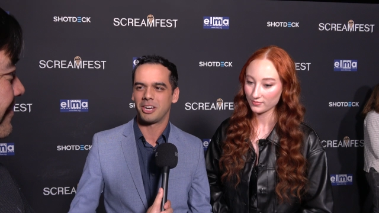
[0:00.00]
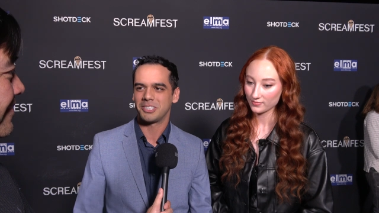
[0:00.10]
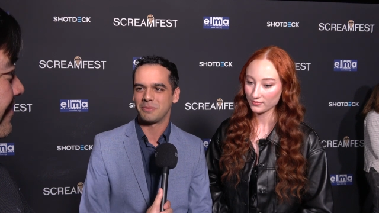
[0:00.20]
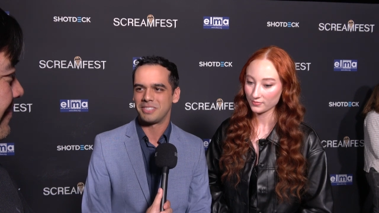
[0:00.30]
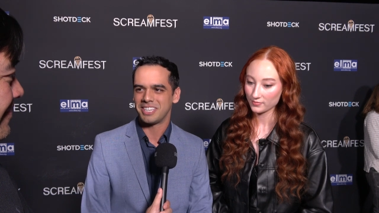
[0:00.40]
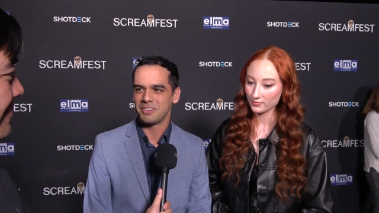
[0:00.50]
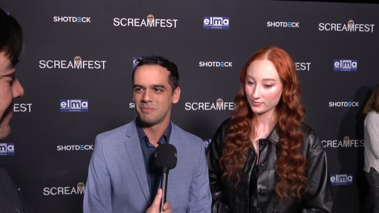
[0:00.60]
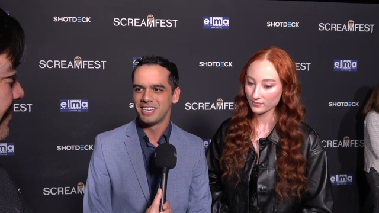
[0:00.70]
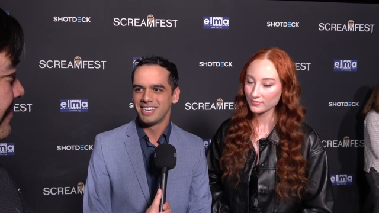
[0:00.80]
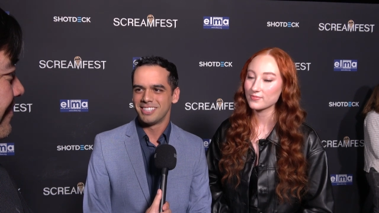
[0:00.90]
Speaker 1: awesome
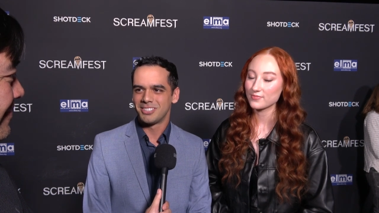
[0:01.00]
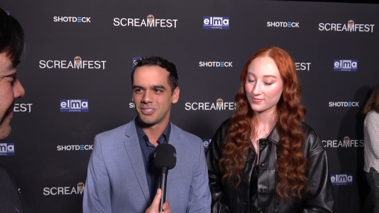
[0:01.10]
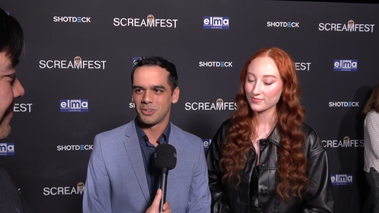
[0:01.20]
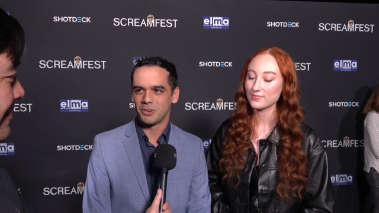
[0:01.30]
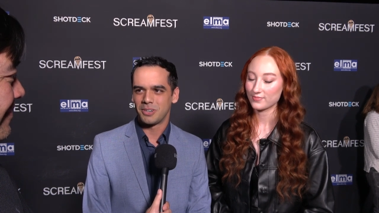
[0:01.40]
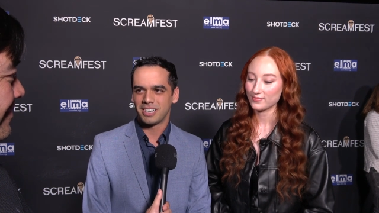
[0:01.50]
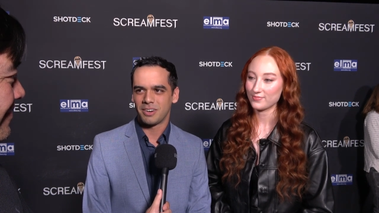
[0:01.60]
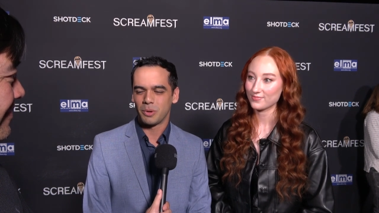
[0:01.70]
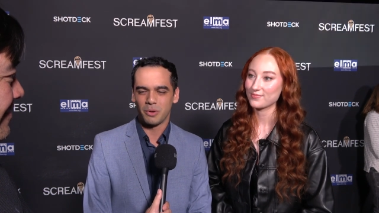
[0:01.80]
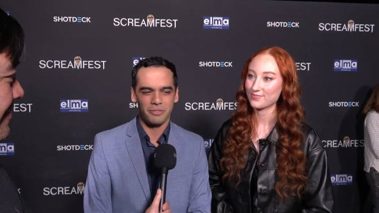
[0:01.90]
team. So
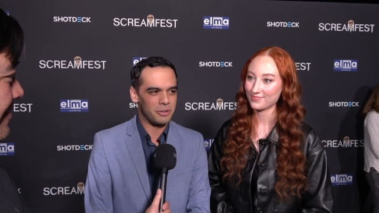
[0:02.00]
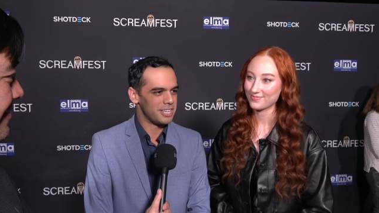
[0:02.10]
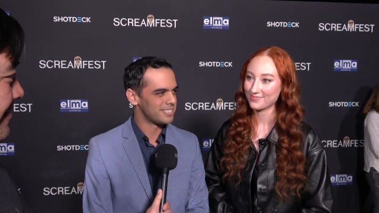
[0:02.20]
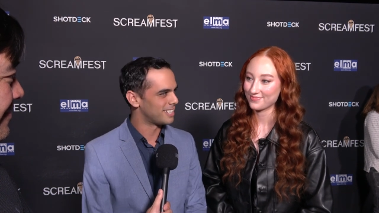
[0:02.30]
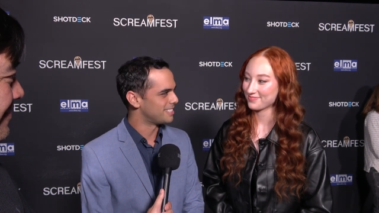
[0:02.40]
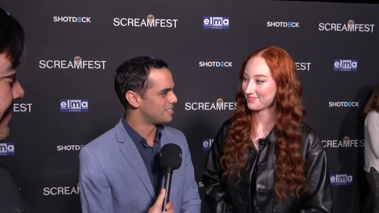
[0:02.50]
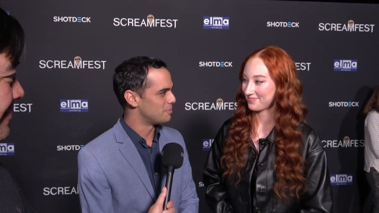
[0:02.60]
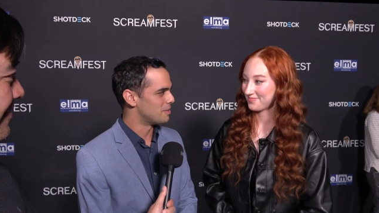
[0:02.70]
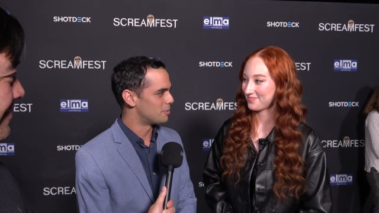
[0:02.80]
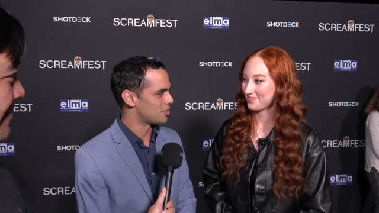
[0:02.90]
uh, we were very excited to
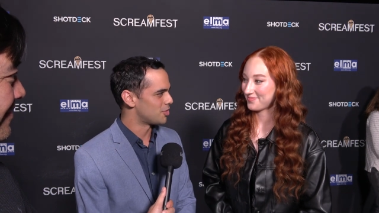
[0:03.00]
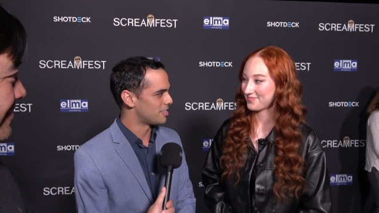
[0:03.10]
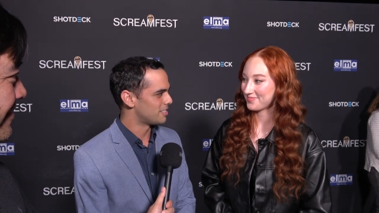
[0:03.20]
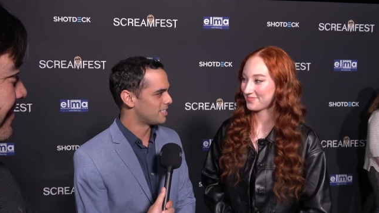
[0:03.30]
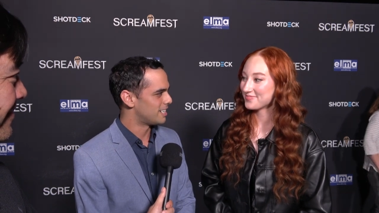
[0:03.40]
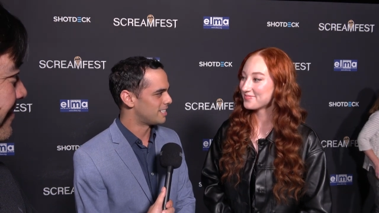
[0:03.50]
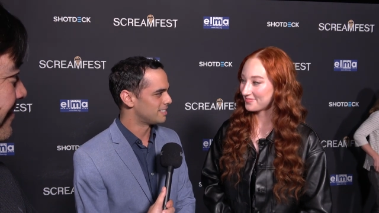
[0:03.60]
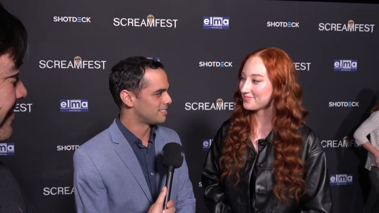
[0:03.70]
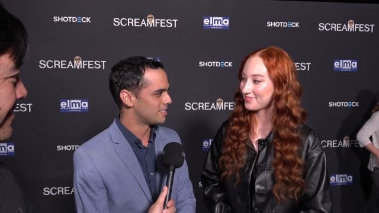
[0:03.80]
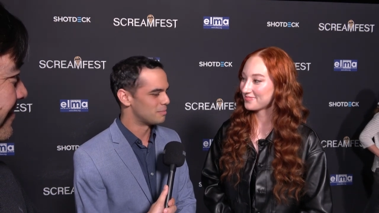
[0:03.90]
be able to share uh,
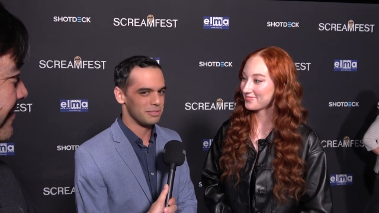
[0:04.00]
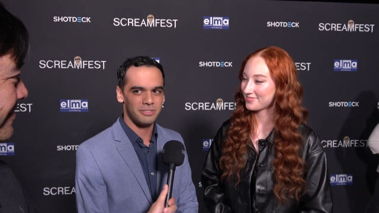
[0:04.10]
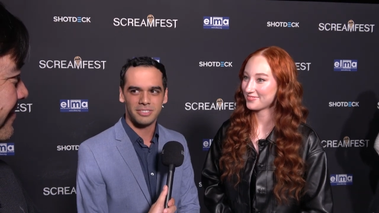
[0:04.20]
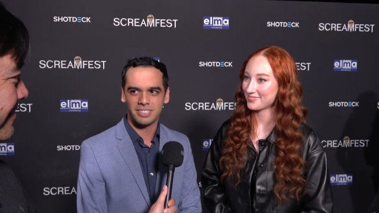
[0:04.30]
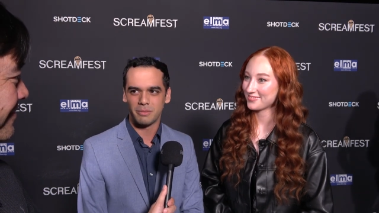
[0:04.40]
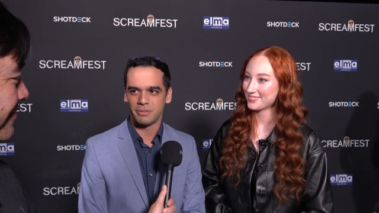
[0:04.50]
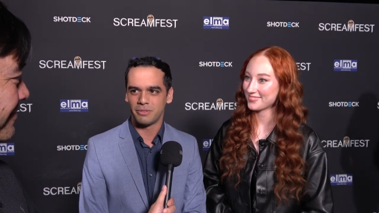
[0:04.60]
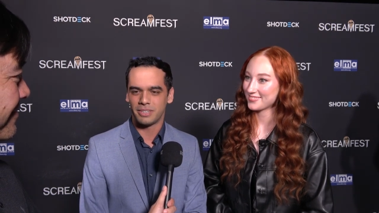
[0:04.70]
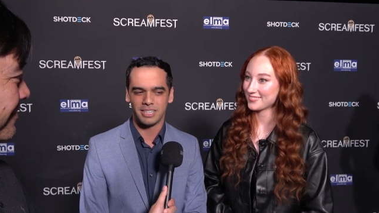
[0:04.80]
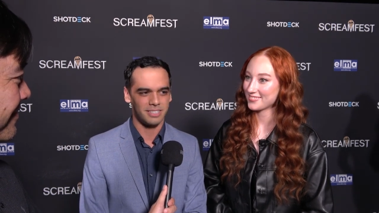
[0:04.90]
some of some
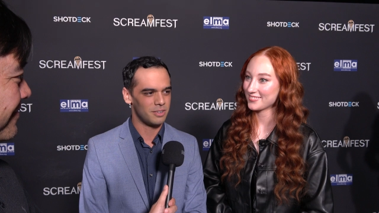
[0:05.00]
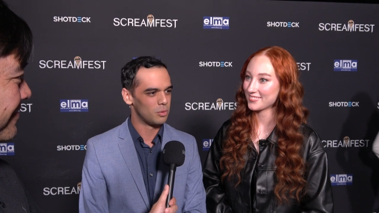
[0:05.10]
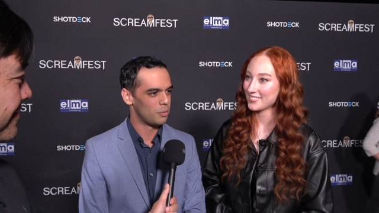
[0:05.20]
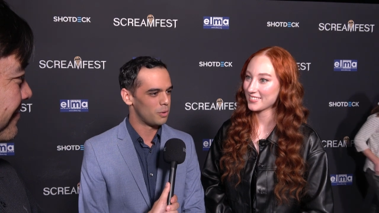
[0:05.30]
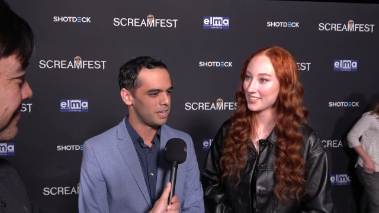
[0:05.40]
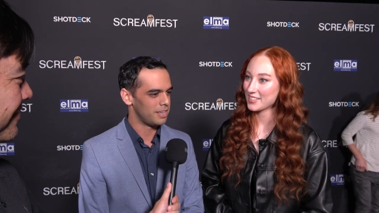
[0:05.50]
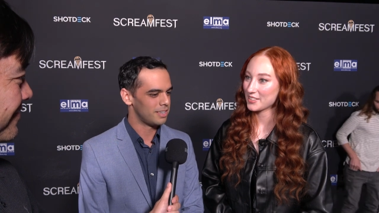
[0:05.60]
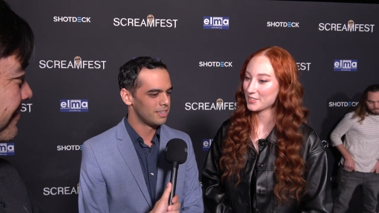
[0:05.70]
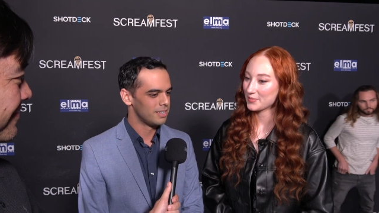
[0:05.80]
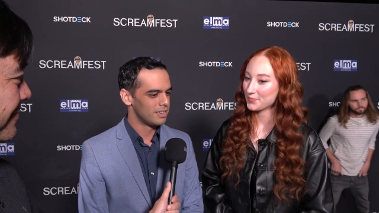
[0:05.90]
of uh, uh, what we
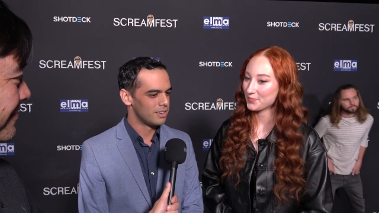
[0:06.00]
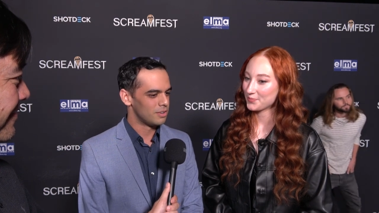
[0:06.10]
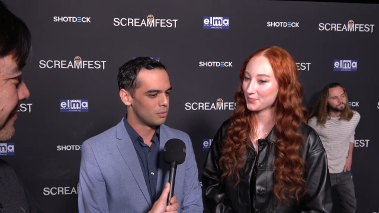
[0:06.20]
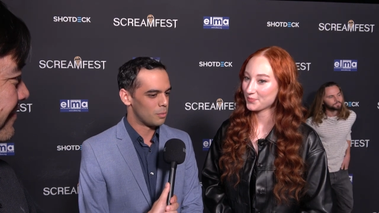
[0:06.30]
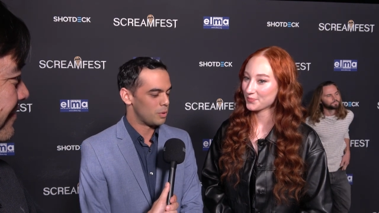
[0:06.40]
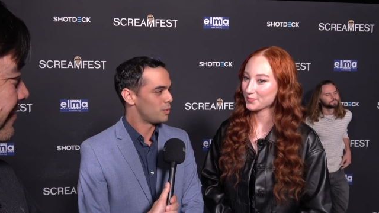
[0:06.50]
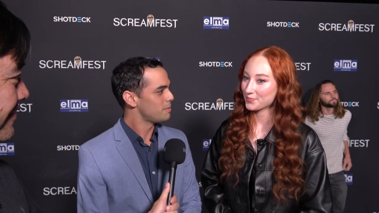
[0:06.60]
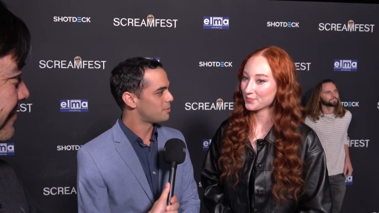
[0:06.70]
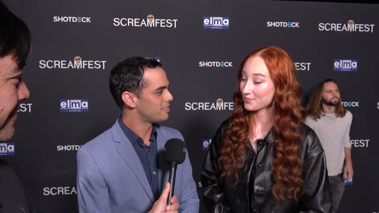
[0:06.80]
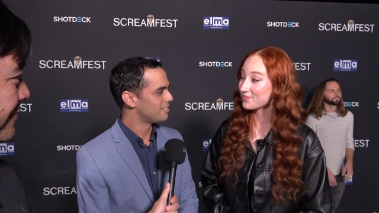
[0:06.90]
what we
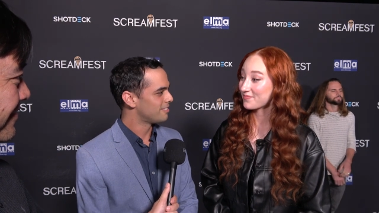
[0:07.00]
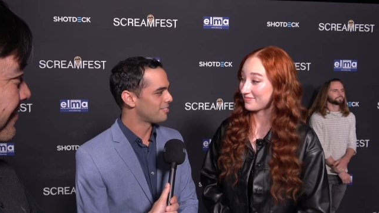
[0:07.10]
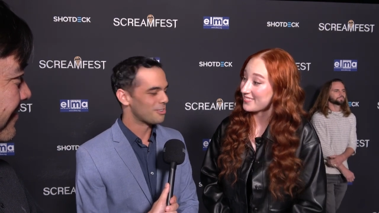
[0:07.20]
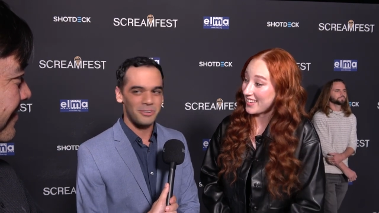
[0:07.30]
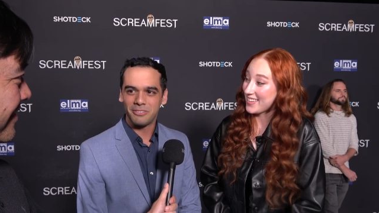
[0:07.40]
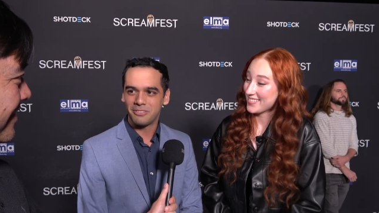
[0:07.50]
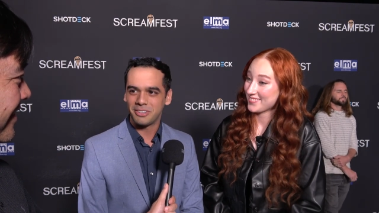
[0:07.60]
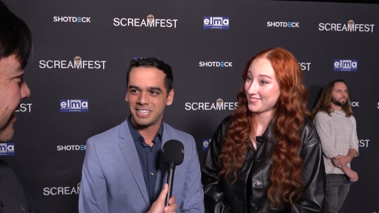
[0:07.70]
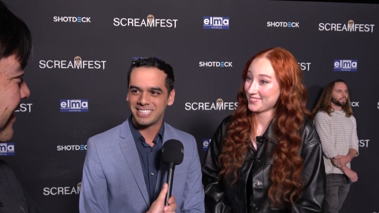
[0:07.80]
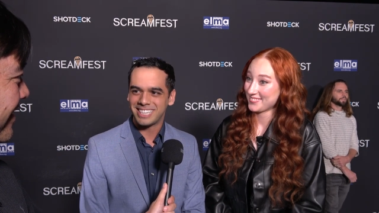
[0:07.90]
reaped. So
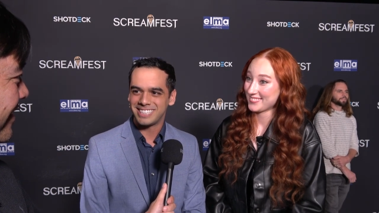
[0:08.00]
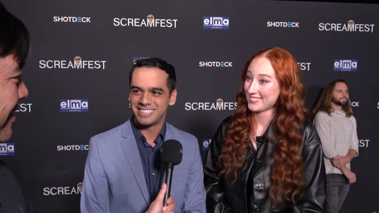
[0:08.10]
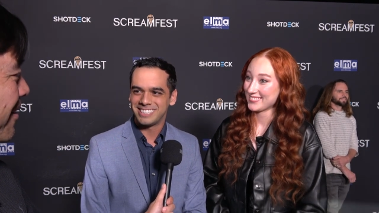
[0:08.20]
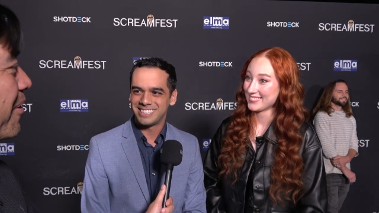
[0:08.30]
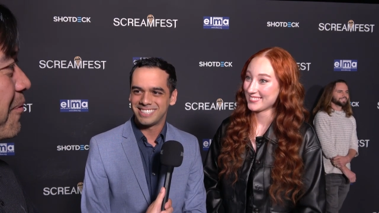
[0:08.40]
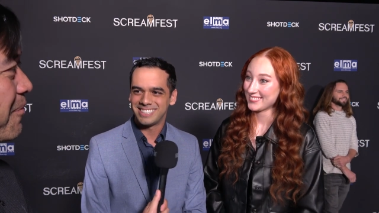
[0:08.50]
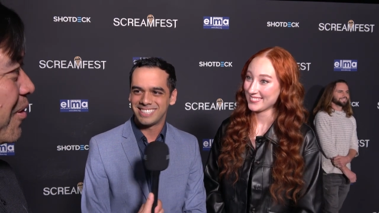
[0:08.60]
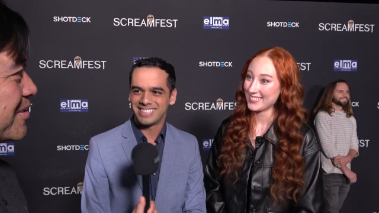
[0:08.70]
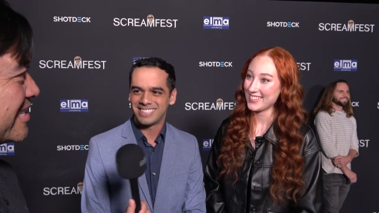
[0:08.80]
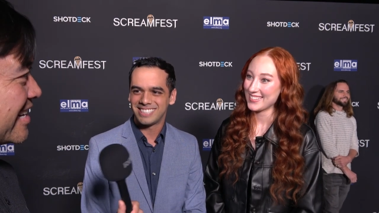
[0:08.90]
very excited.
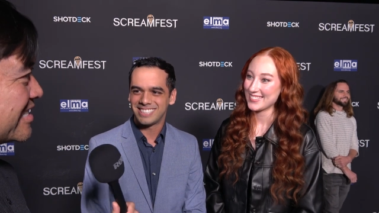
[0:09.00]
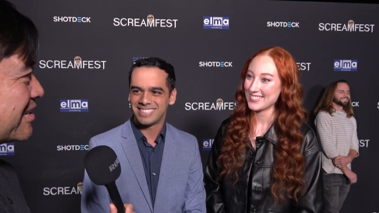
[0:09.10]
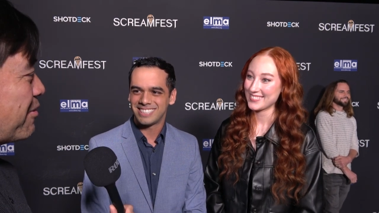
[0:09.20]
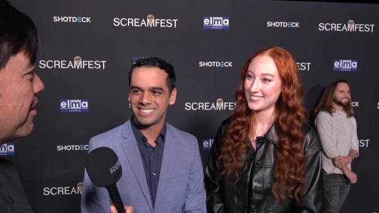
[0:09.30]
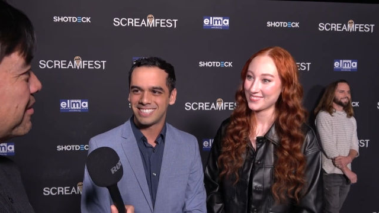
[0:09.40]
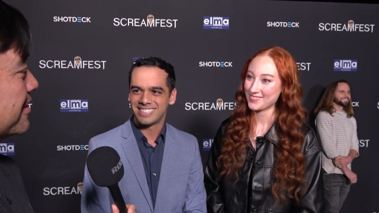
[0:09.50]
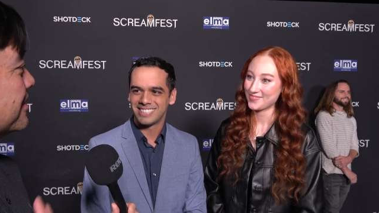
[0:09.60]
Speaker 2: Well, it's excellent. Well,